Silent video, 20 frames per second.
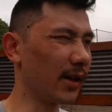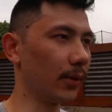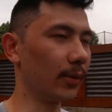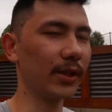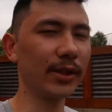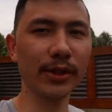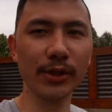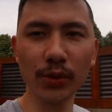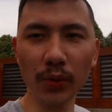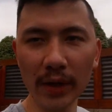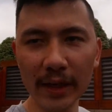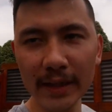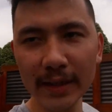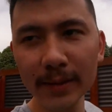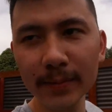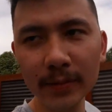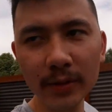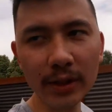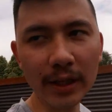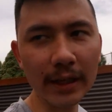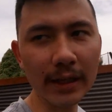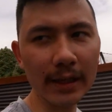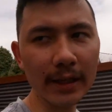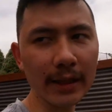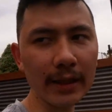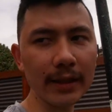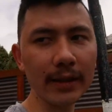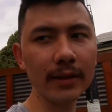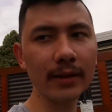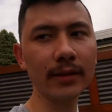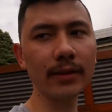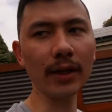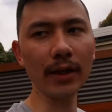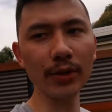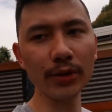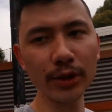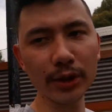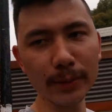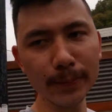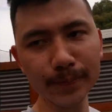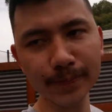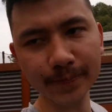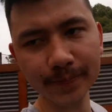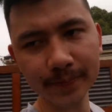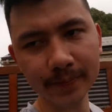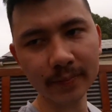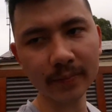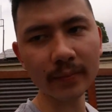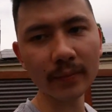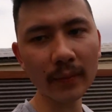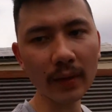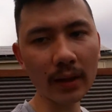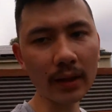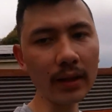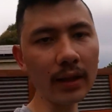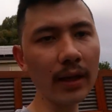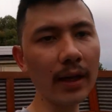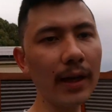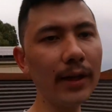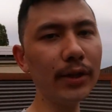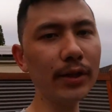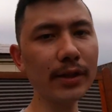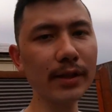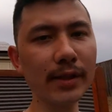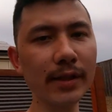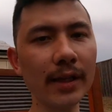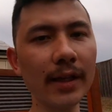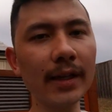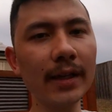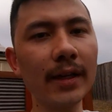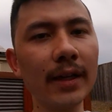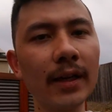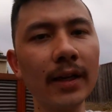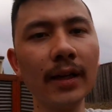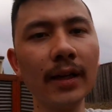1:20 dilution, and you can see